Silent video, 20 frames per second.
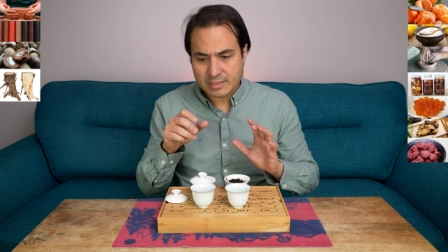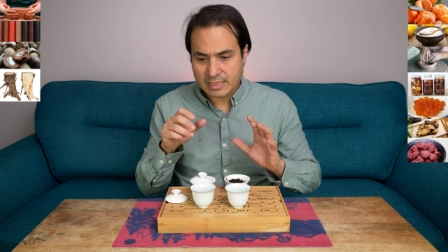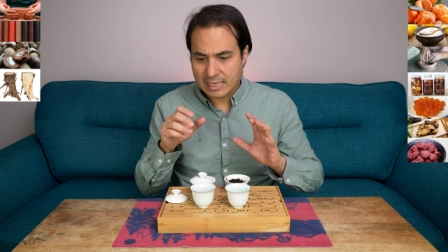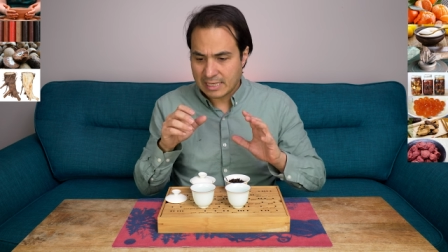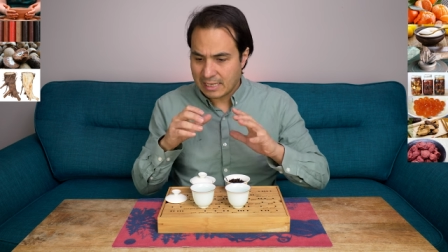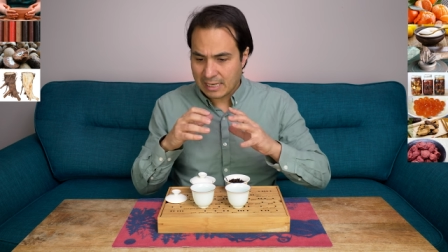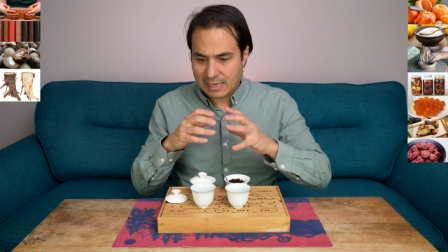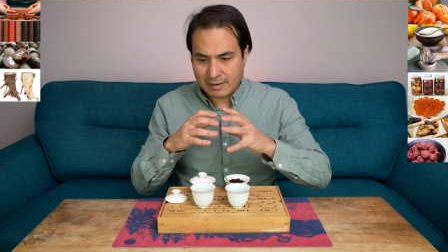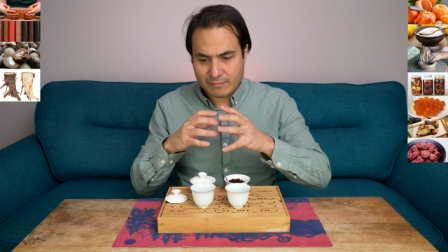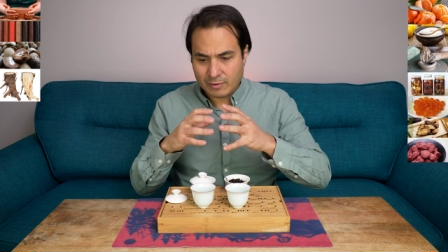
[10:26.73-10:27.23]
they
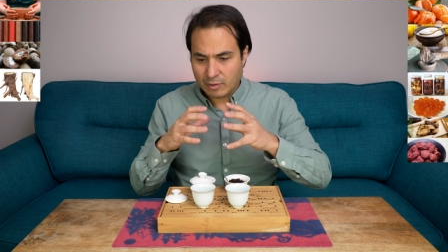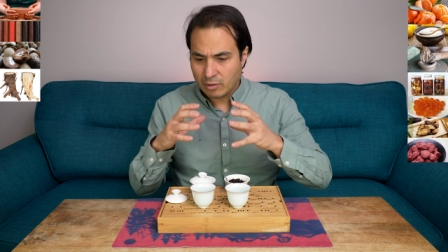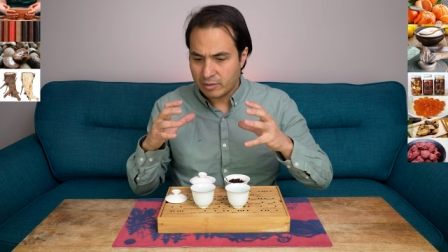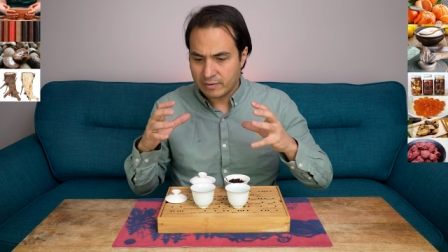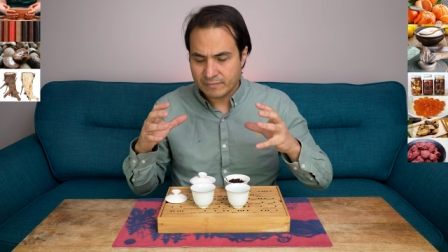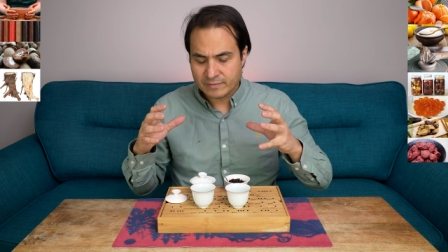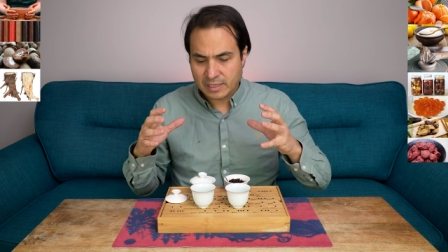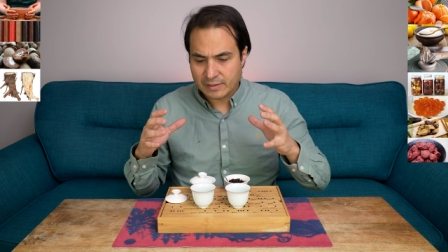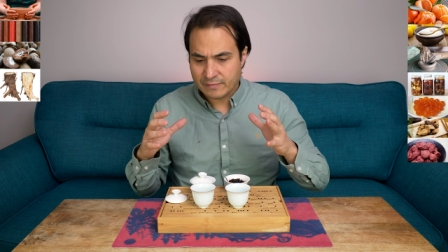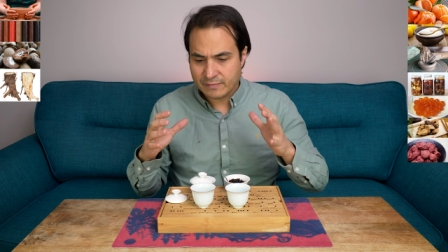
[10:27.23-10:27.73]
can have a lot
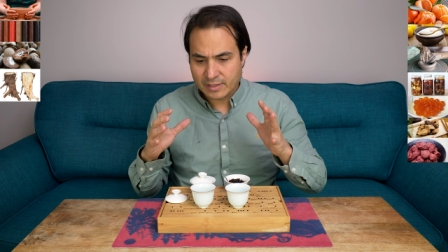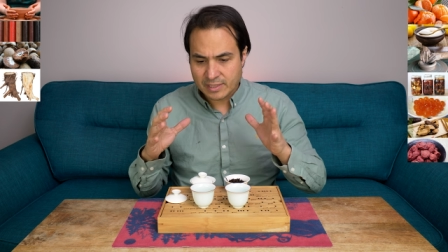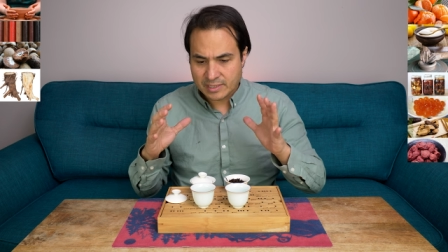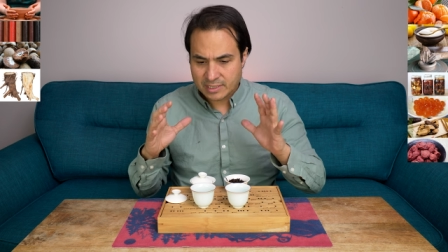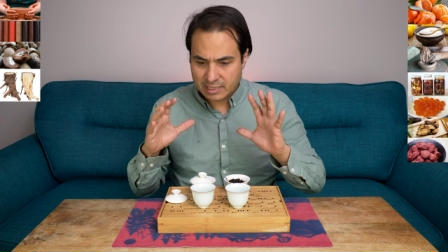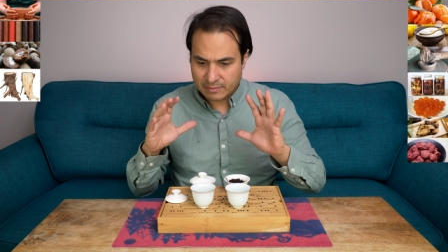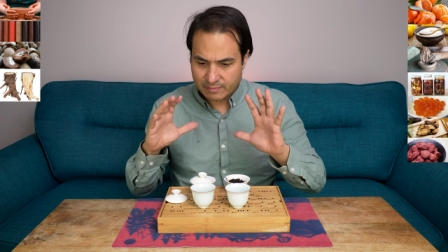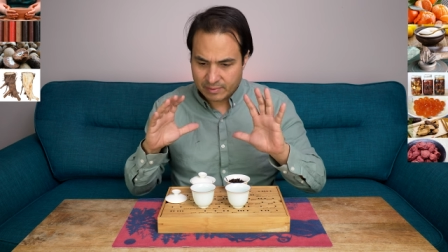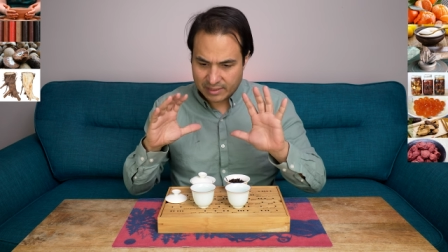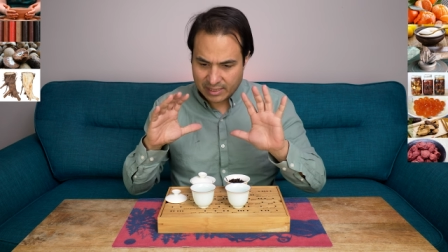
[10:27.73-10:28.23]
of
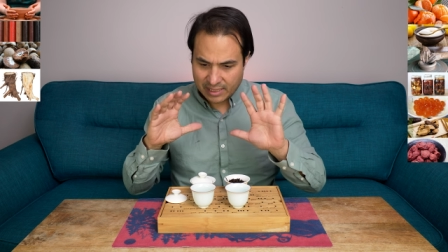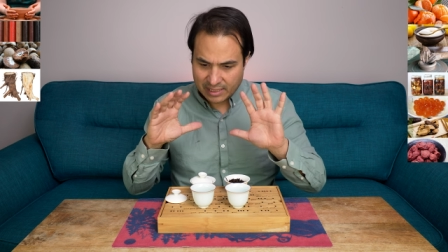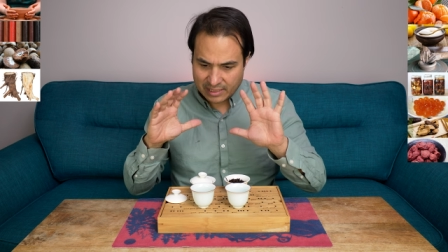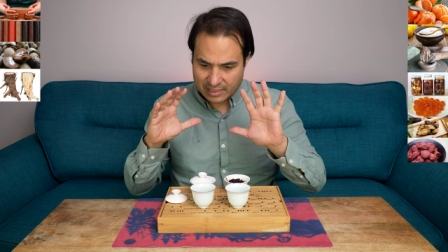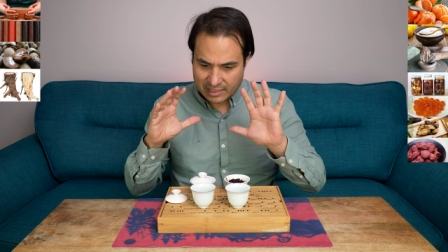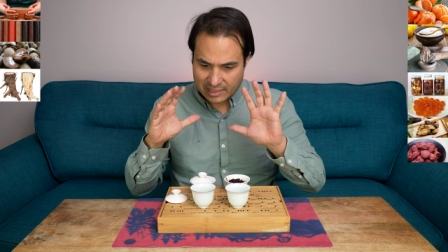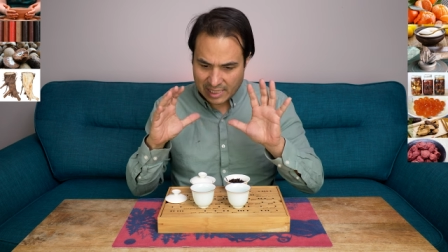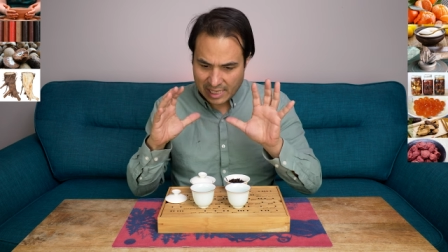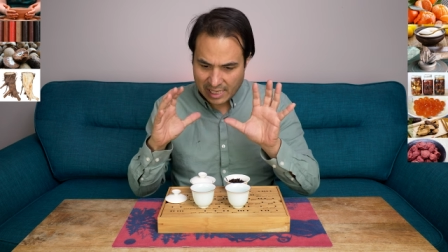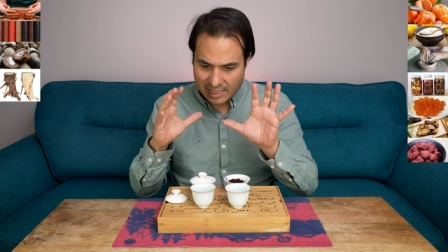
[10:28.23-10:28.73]
diversity, but they
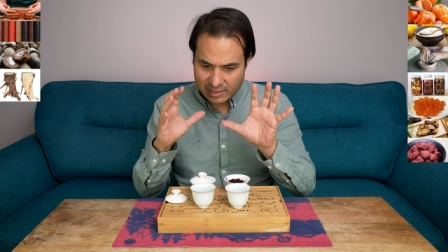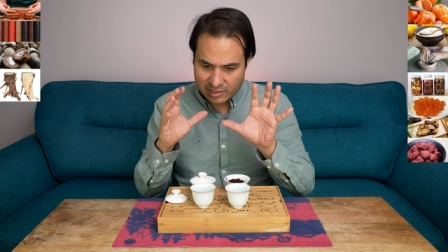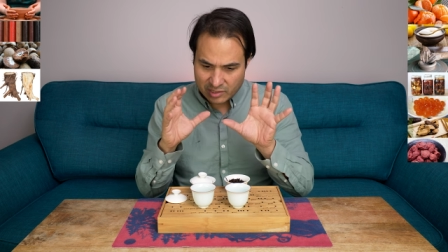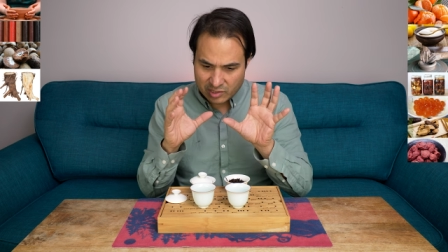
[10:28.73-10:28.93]
tend